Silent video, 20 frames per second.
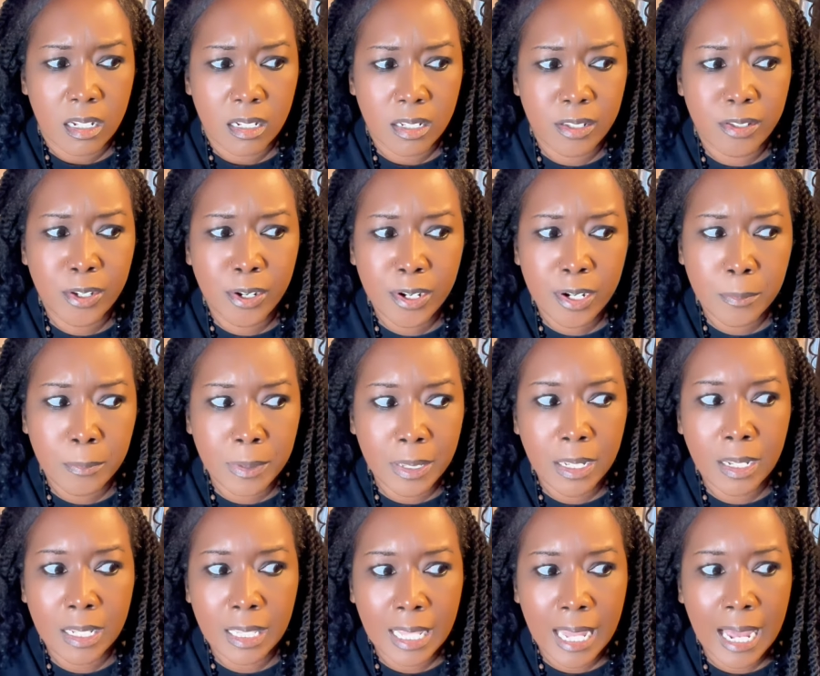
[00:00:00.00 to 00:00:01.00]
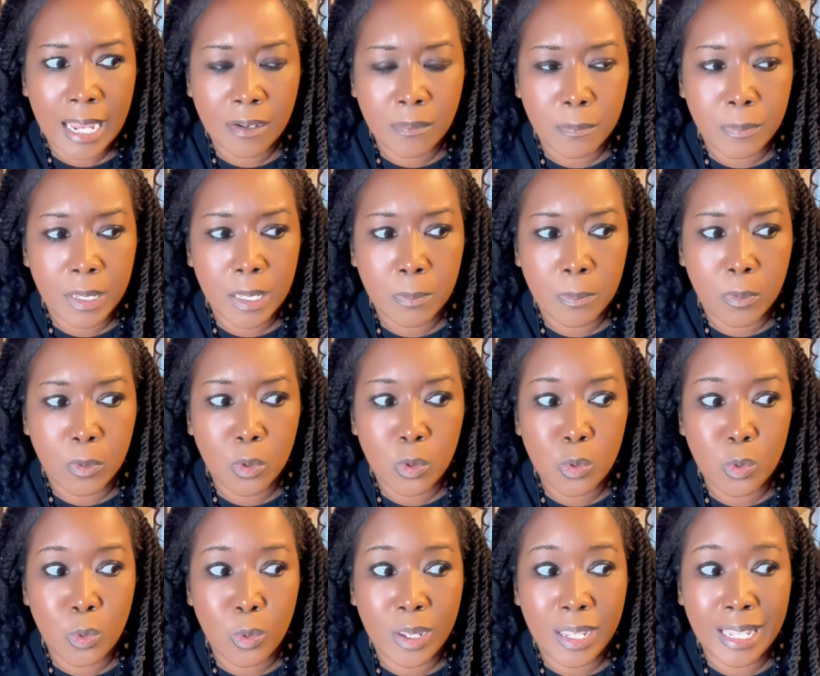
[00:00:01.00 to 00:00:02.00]
There could be a lot of people
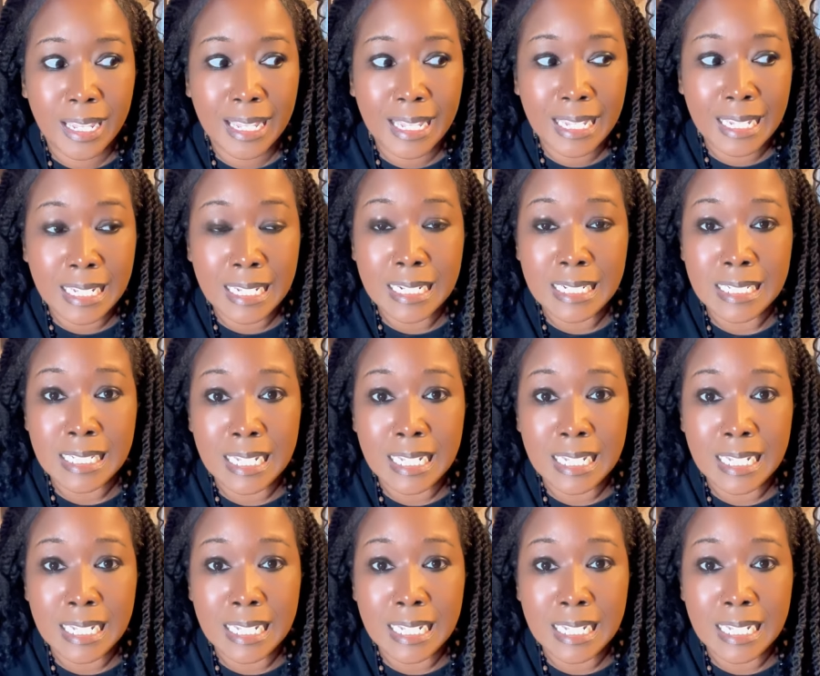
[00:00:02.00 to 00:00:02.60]
who is